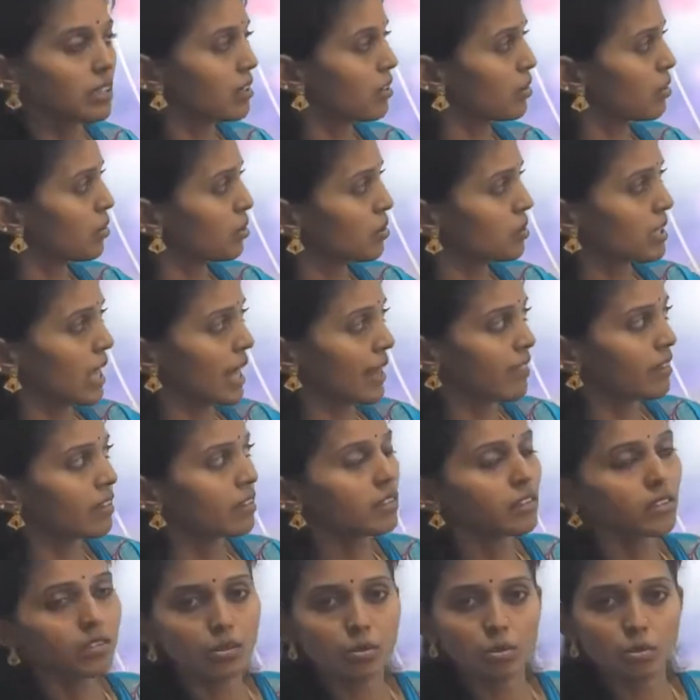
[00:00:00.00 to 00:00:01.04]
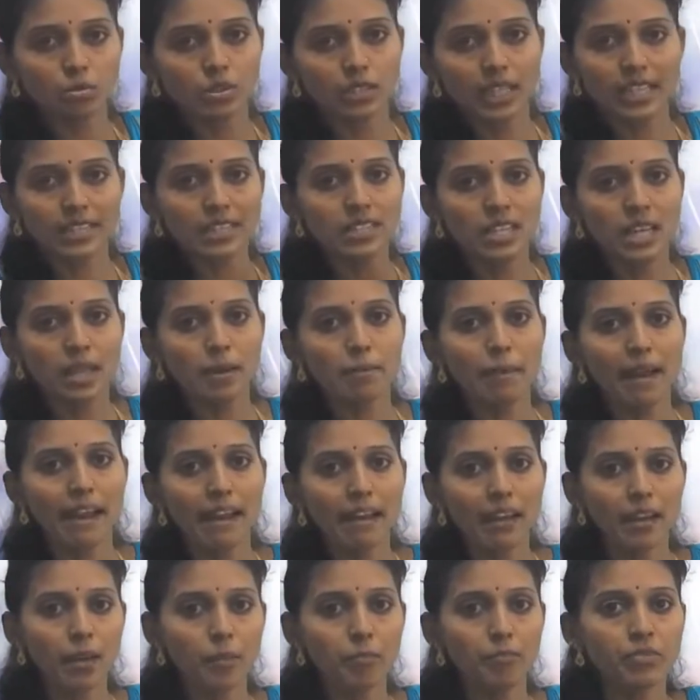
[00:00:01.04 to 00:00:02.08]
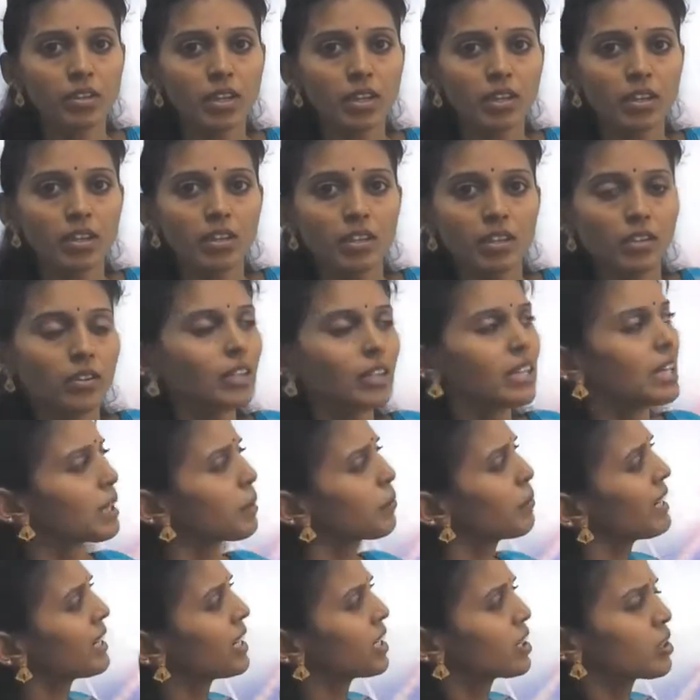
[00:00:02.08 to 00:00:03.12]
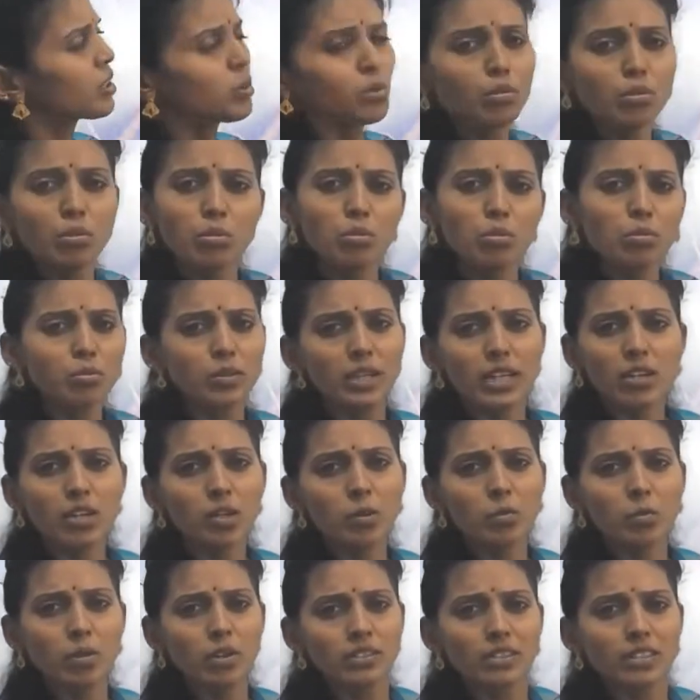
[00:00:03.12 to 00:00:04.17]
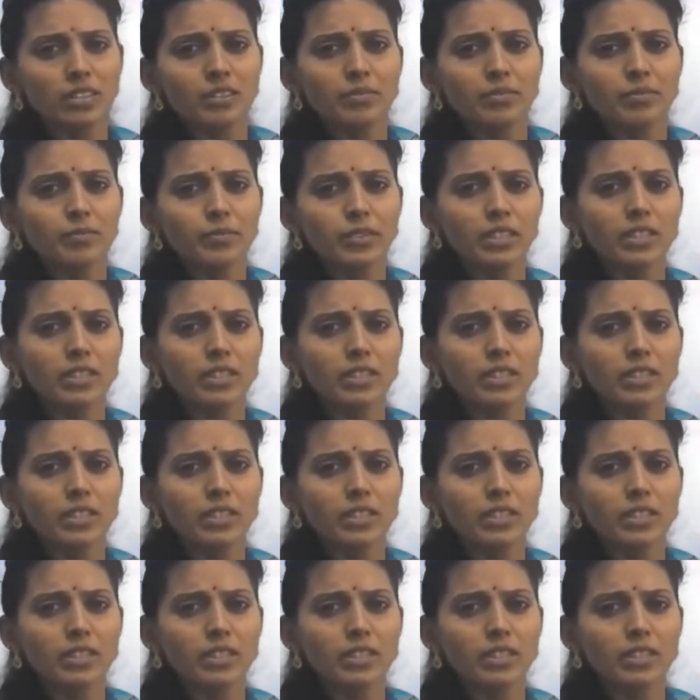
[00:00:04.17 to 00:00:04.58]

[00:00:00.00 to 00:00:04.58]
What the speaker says: those other two sides are parallel. Okay, remaining two, we are not bothering.